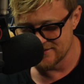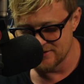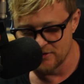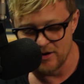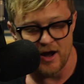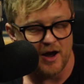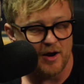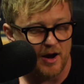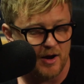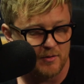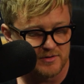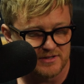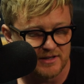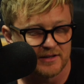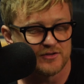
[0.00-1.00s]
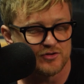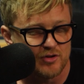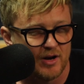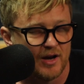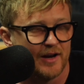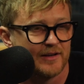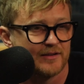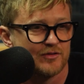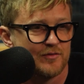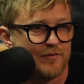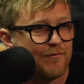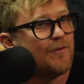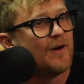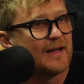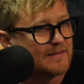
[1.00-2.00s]
you know, I was like trying to
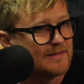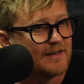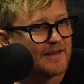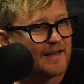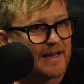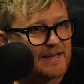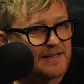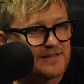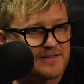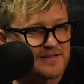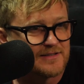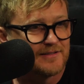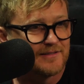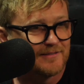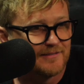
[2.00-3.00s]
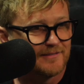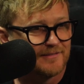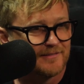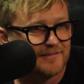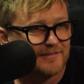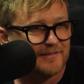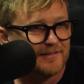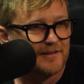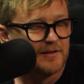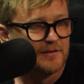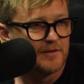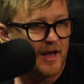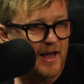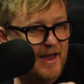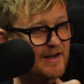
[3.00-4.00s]
fight against
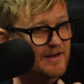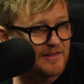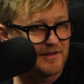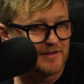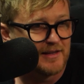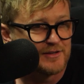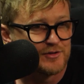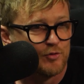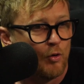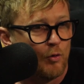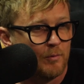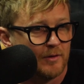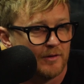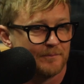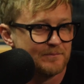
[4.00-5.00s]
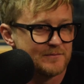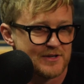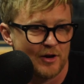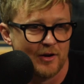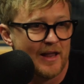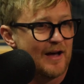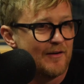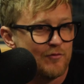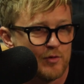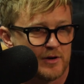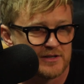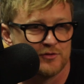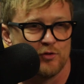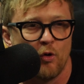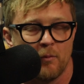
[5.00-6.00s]
anything that's normal. So love
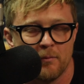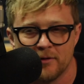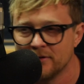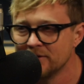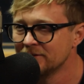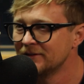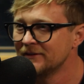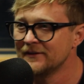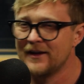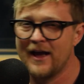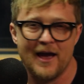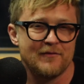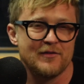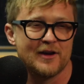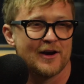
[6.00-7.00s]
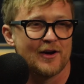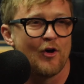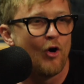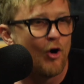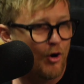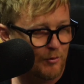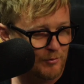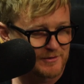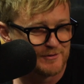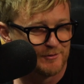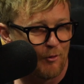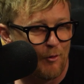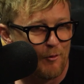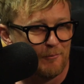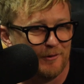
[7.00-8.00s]
was normal. Having a car was
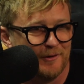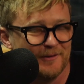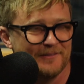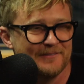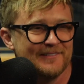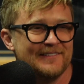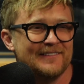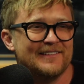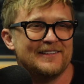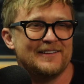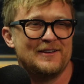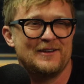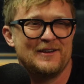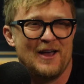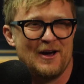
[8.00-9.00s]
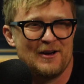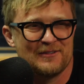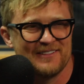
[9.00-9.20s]
normal, you know,